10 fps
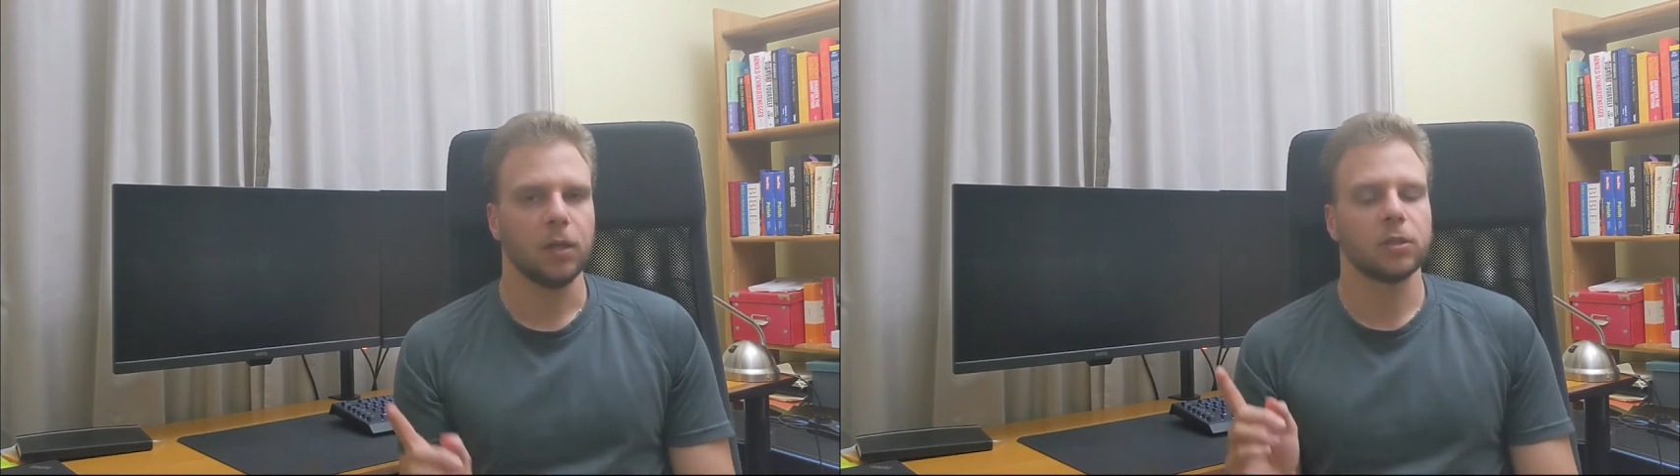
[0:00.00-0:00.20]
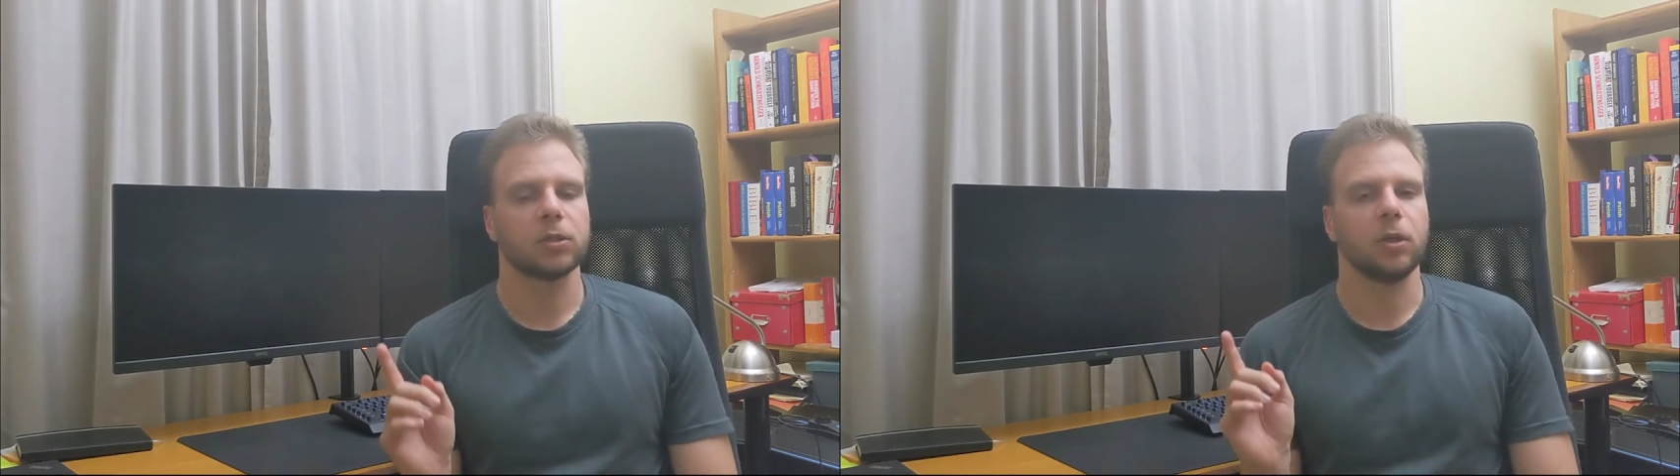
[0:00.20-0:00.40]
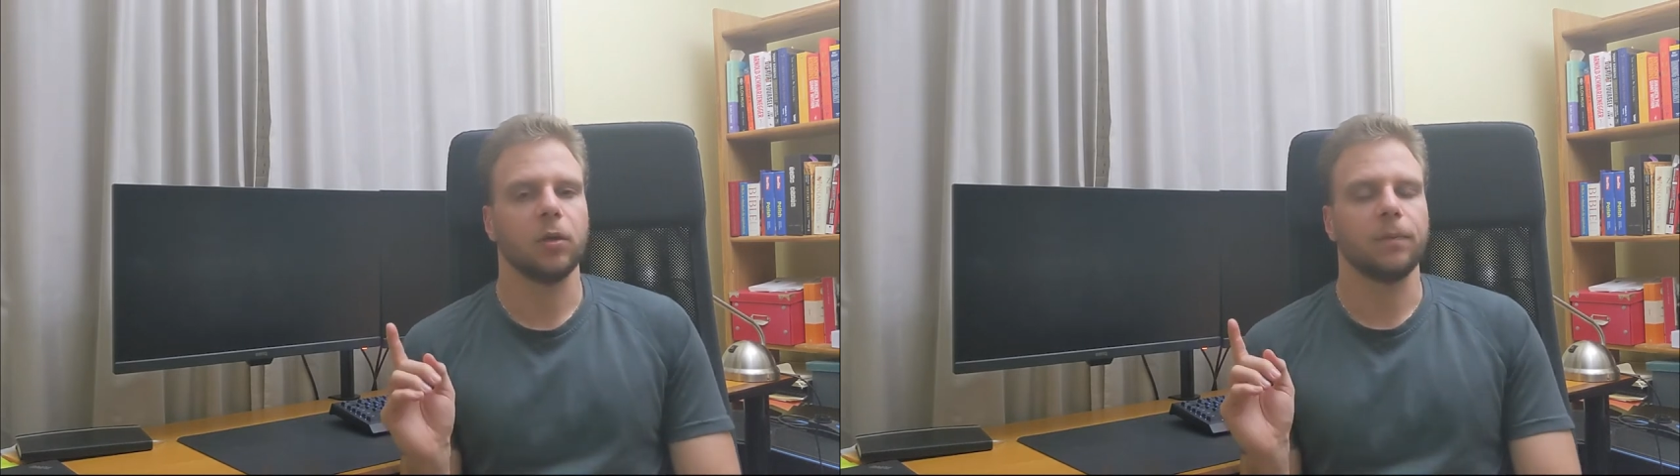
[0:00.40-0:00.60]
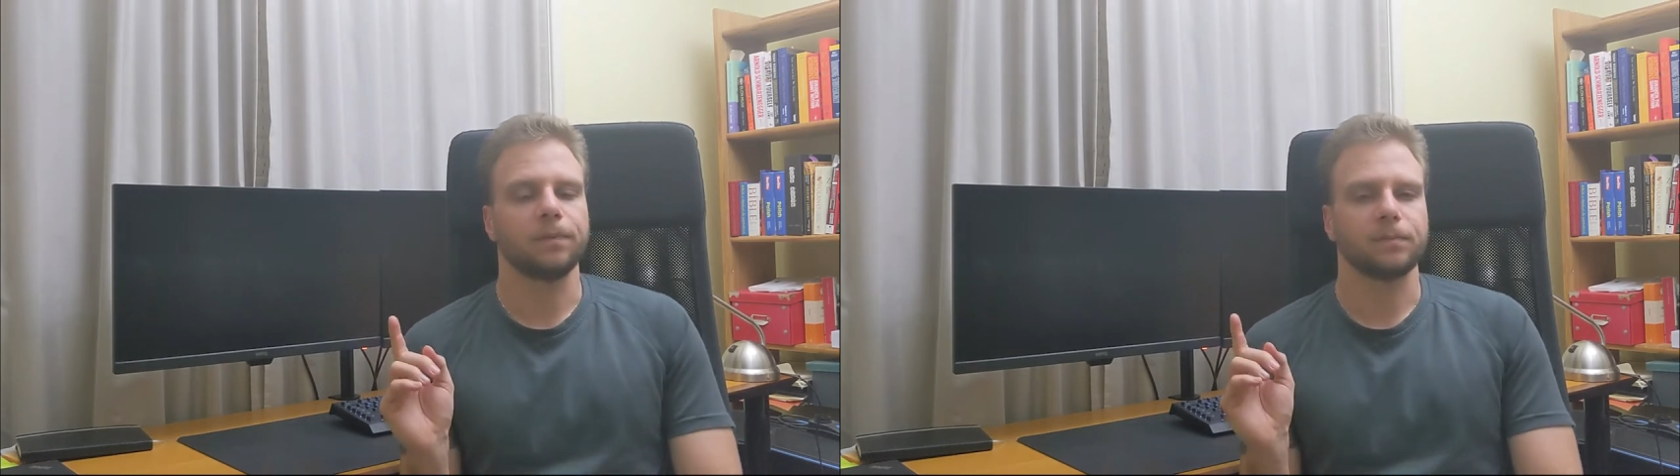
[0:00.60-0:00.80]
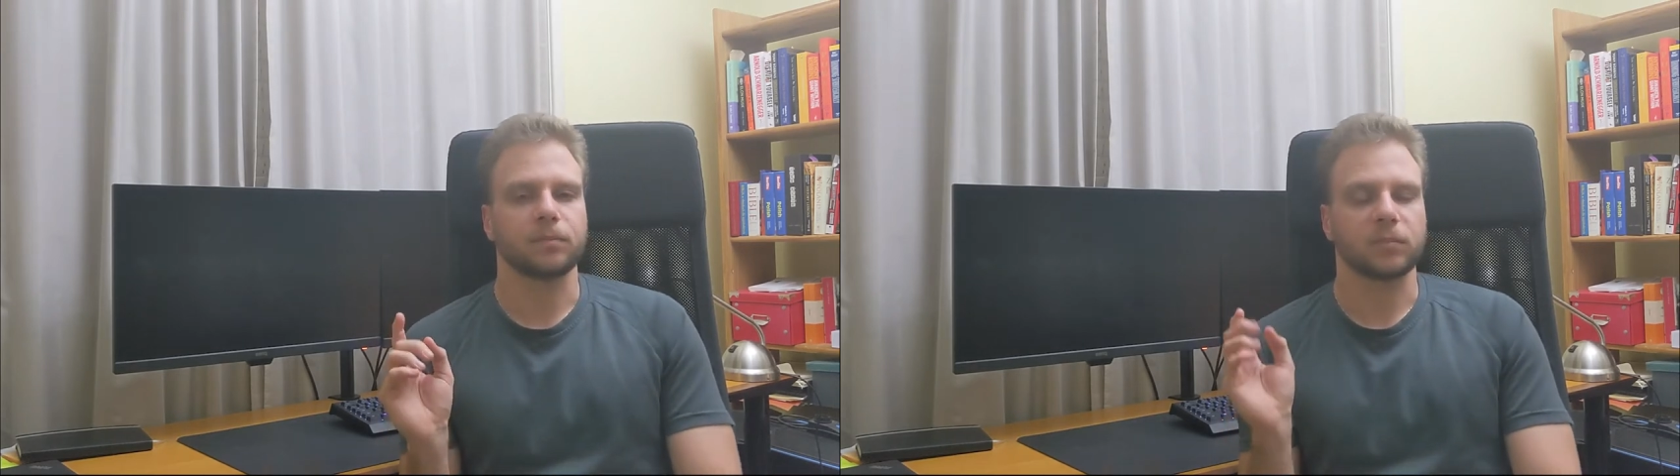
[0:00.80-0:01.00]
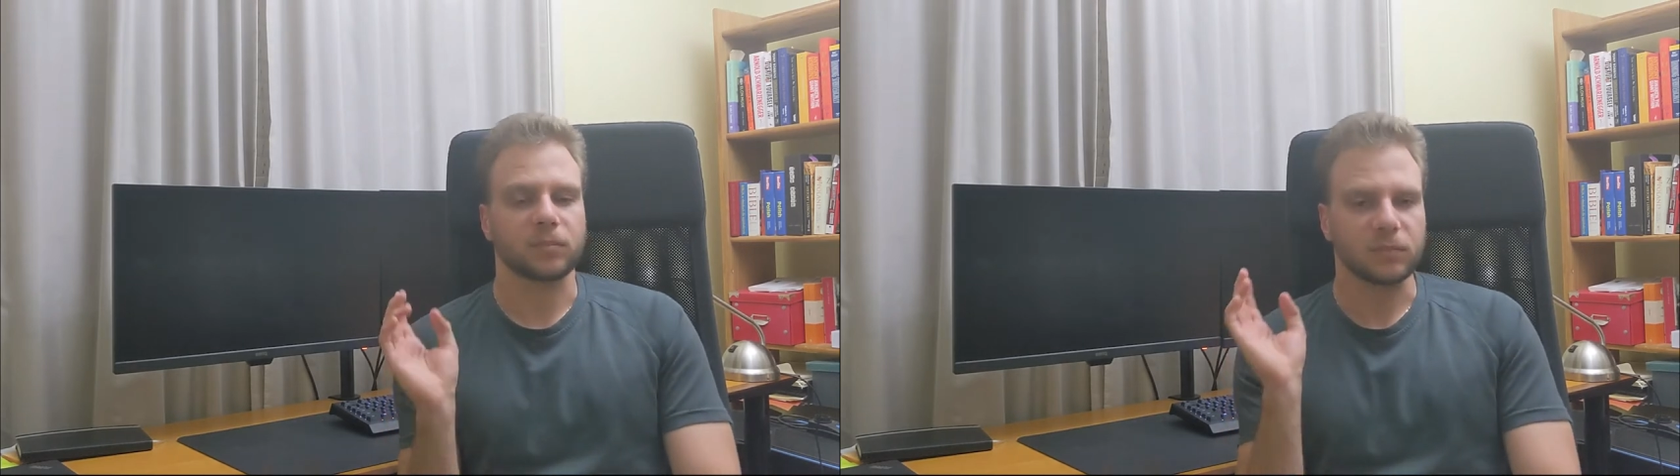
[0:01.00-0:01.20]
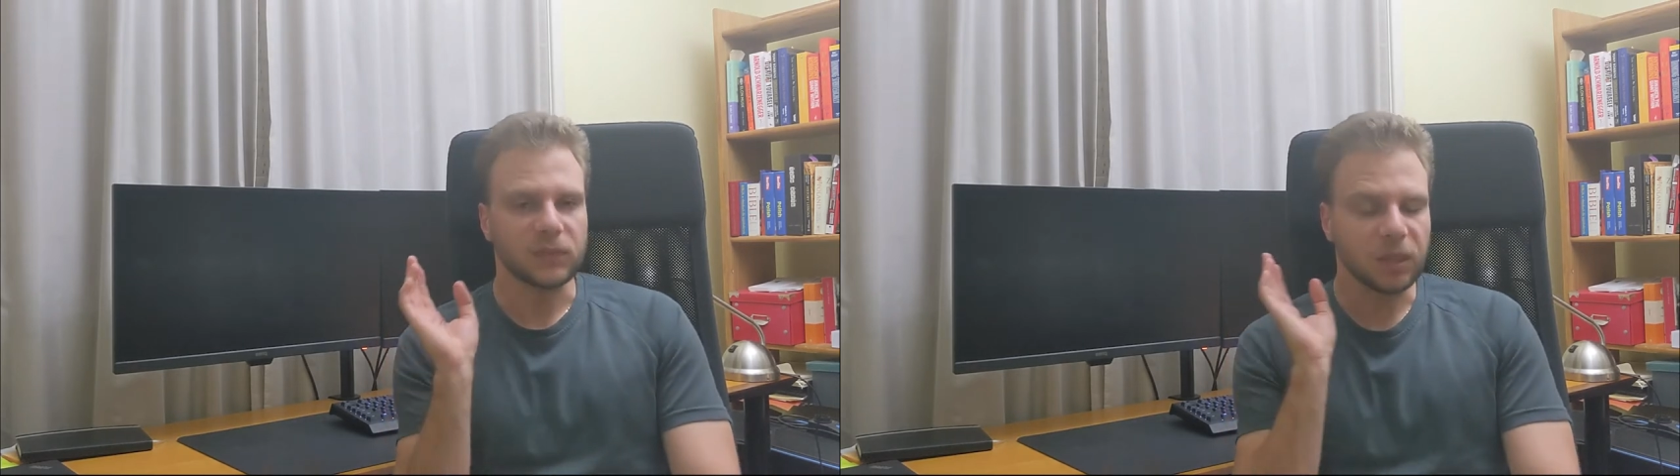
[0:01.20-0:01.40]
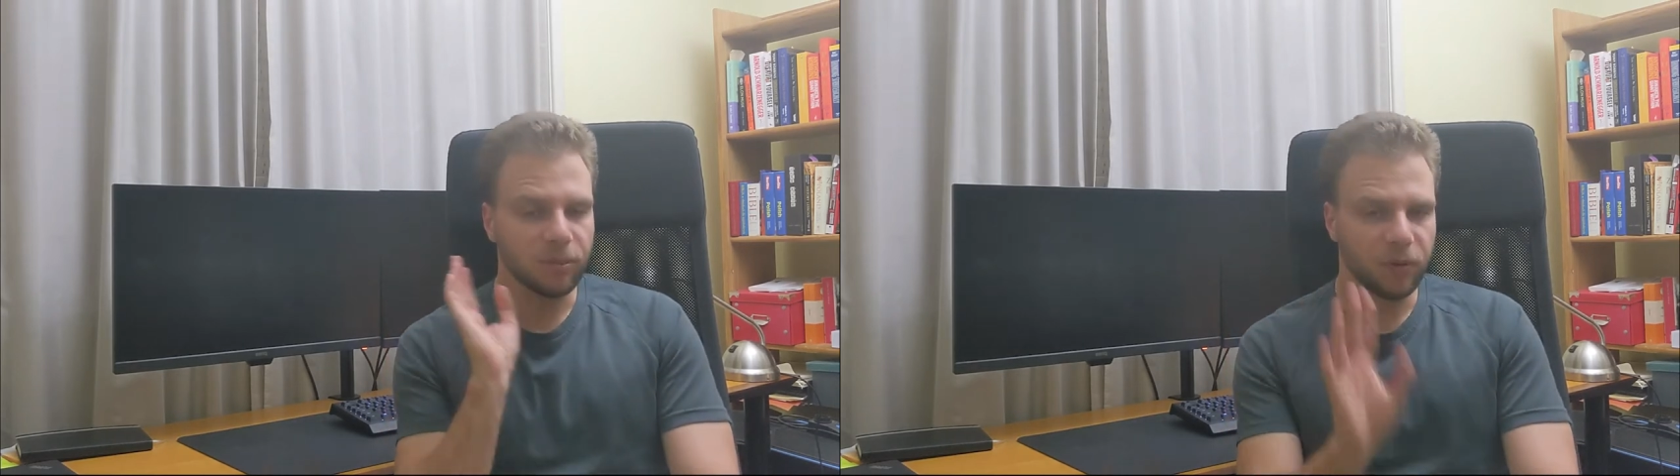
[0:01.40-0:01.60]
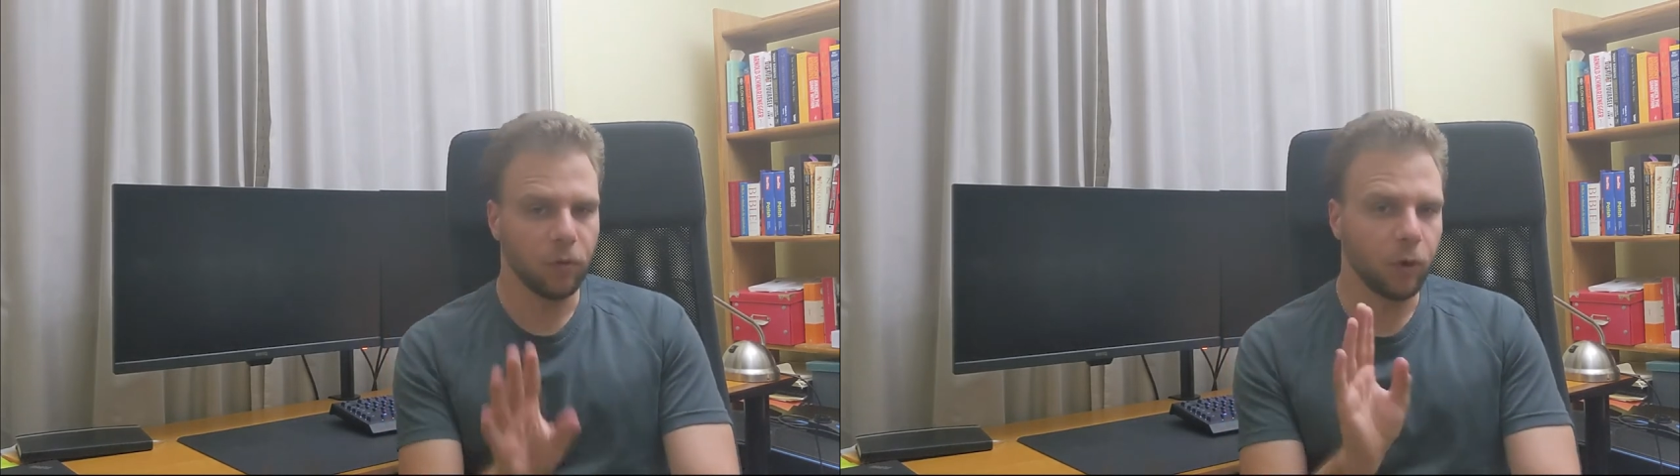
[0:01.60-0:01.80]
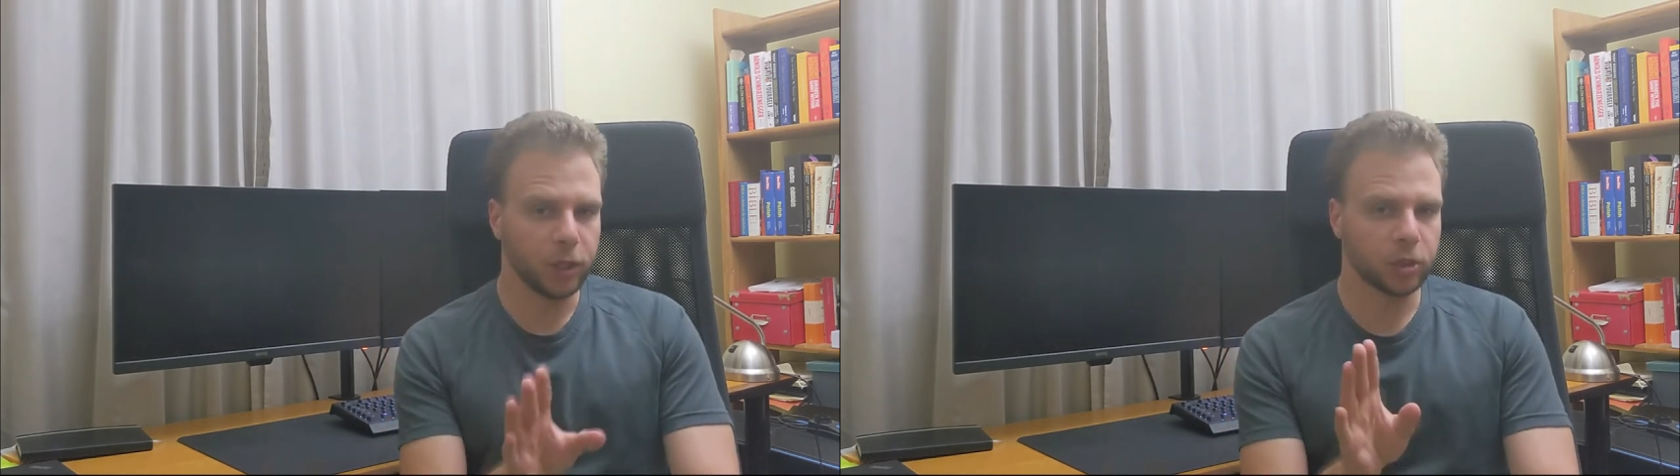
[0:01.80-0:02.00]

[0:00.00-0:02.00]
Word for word: So before